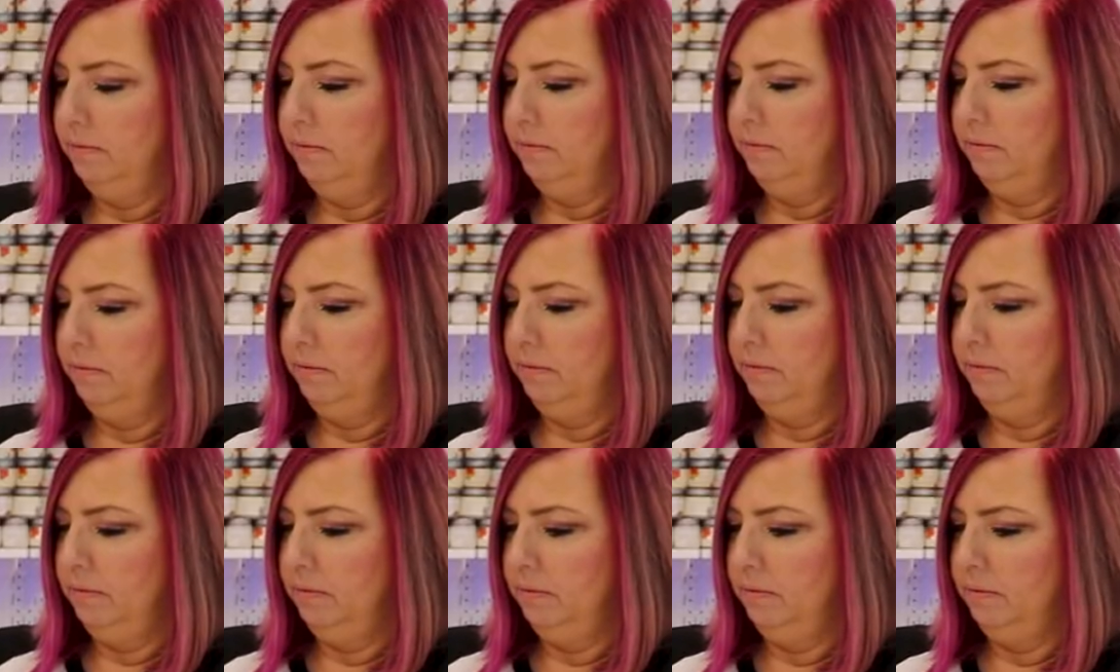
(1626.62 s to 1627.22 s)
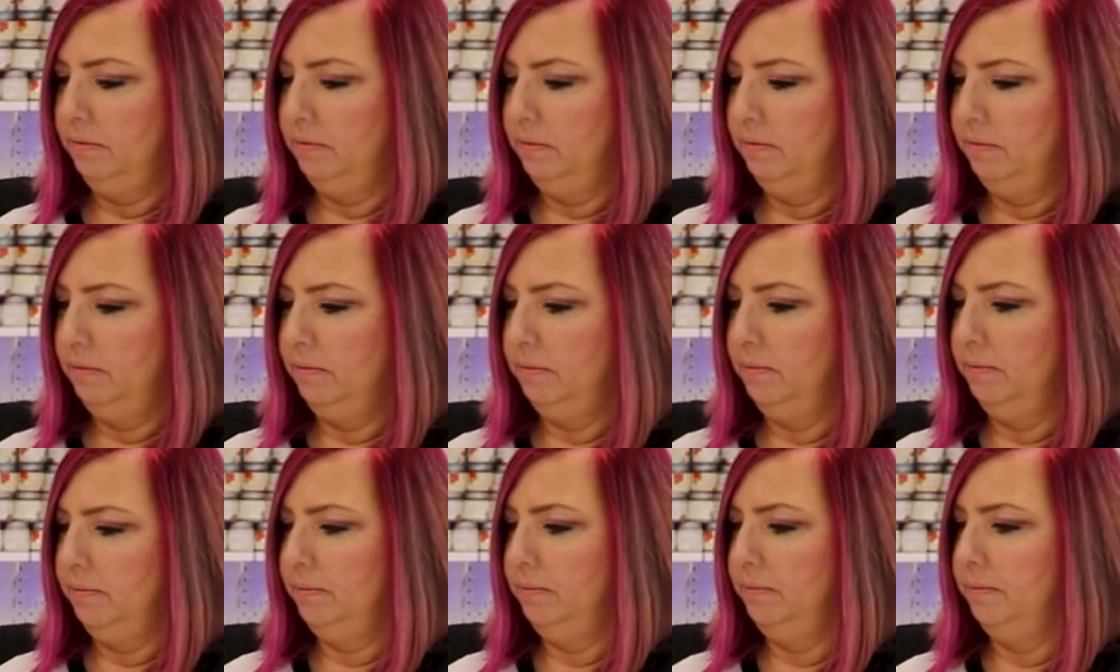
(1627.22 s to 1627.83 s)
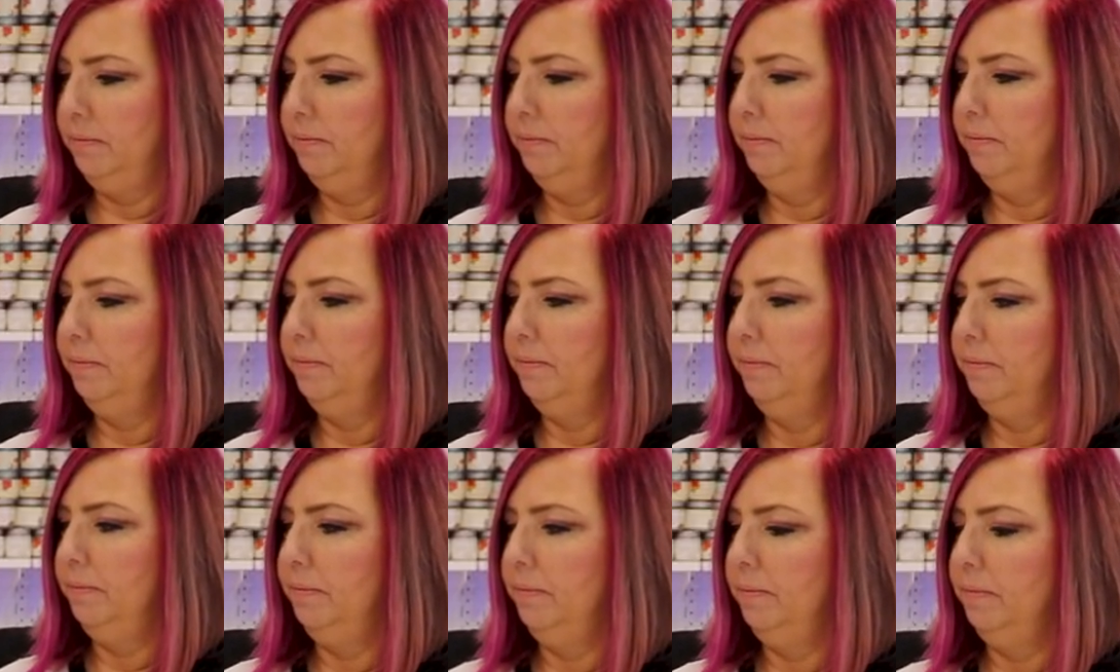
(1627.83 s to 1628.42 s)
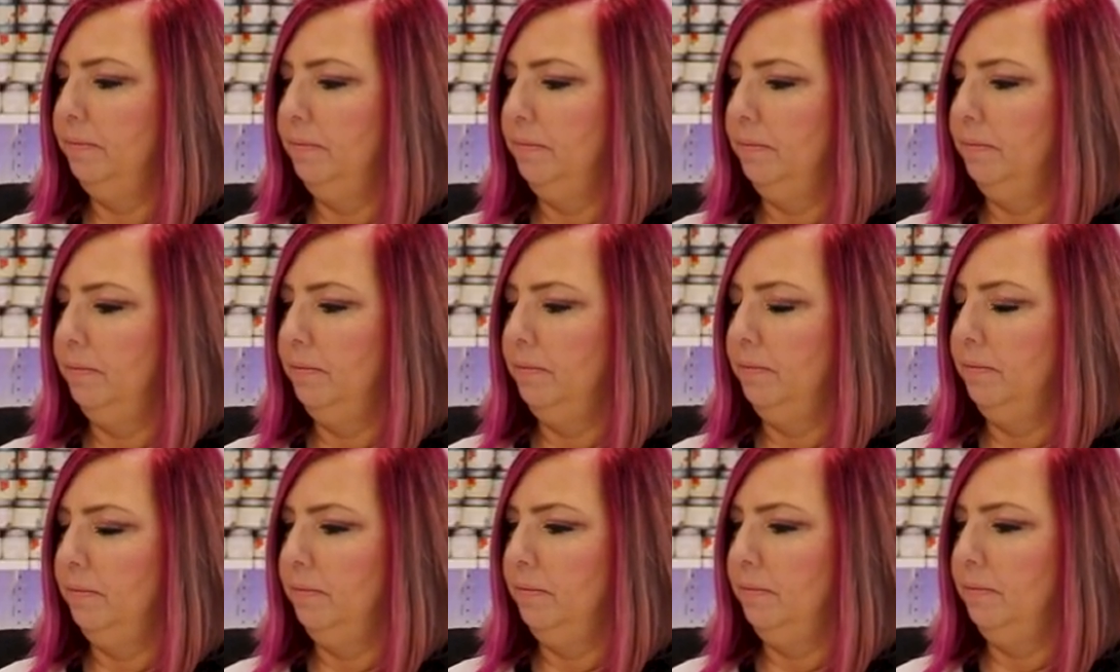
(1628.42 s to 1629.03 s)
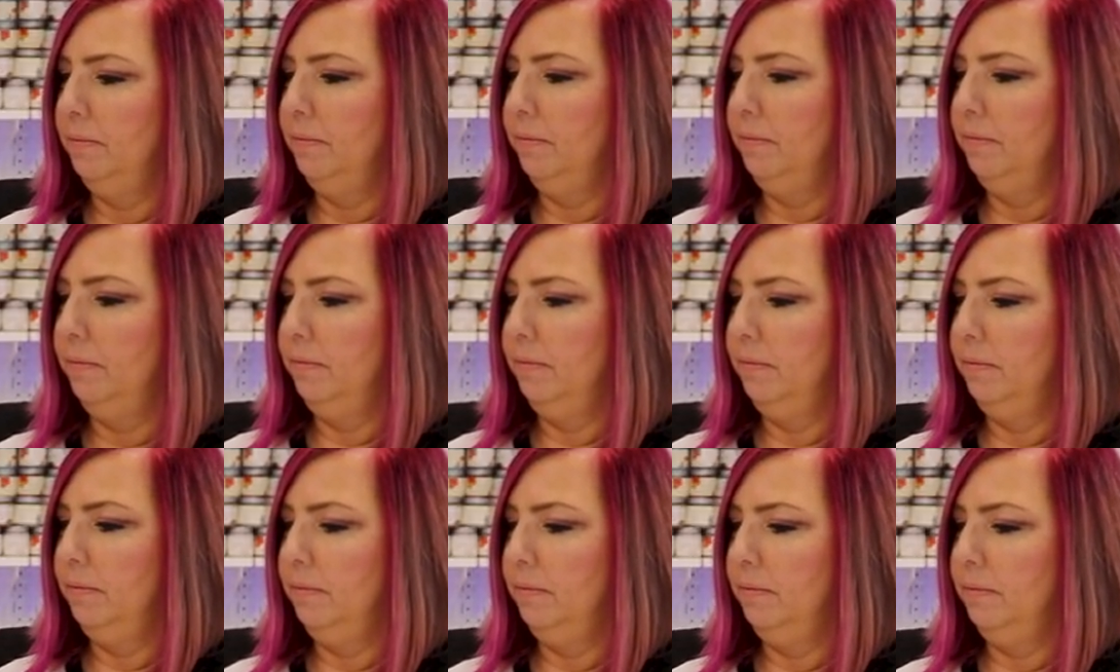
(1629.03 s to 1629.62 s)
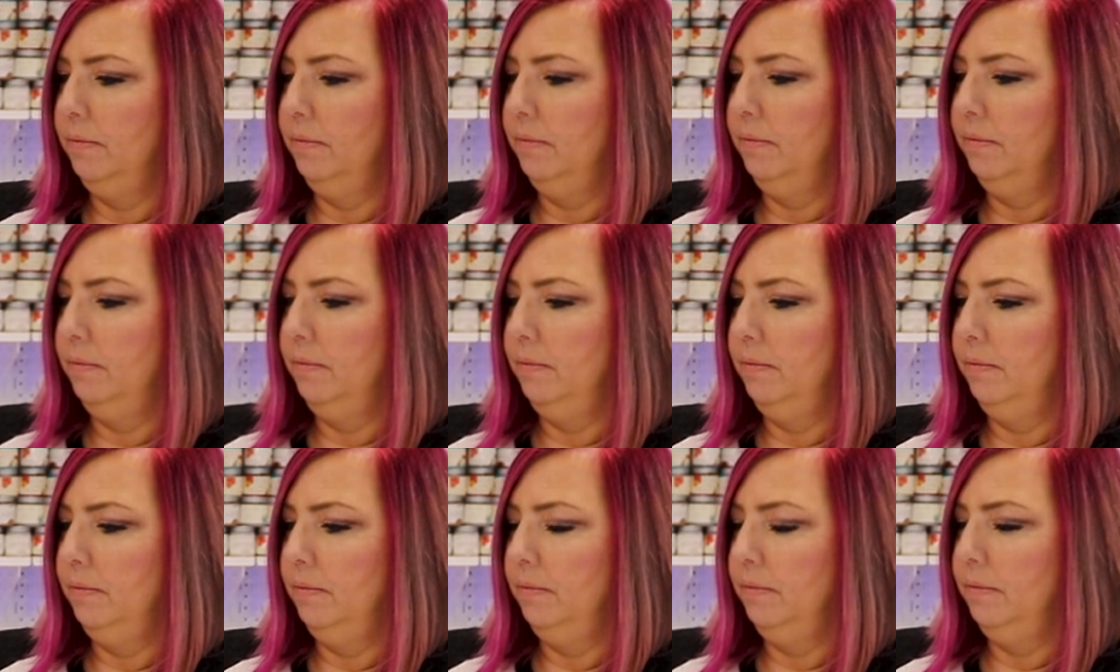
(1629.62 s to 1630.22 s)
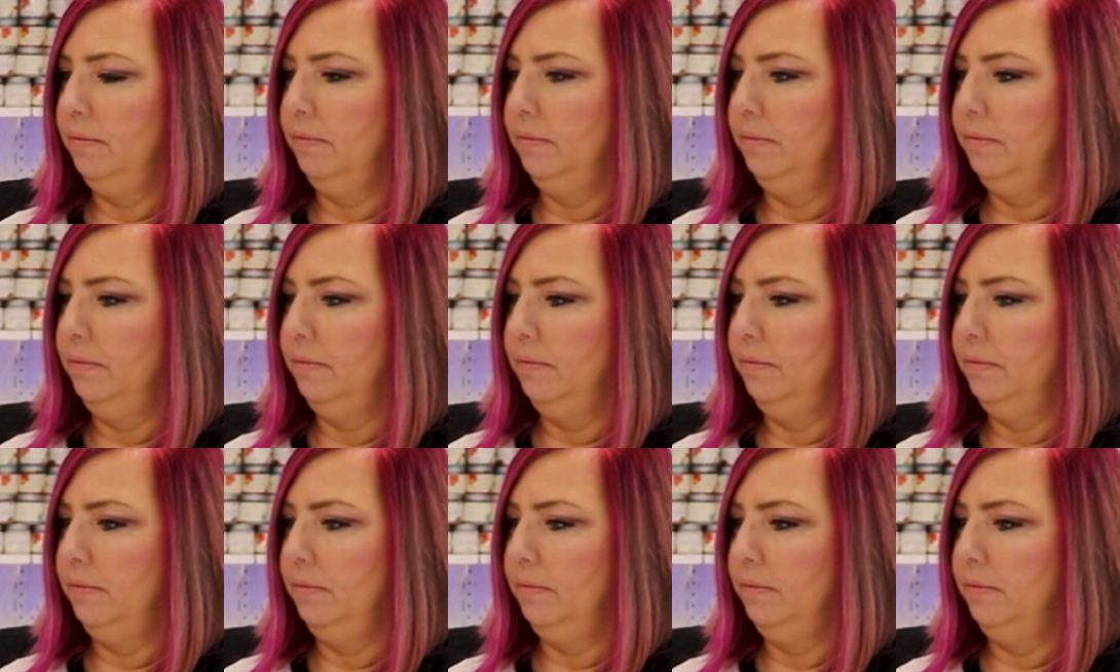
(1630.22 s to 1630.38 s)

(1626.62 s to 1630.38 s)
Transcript: This person isn't speaking.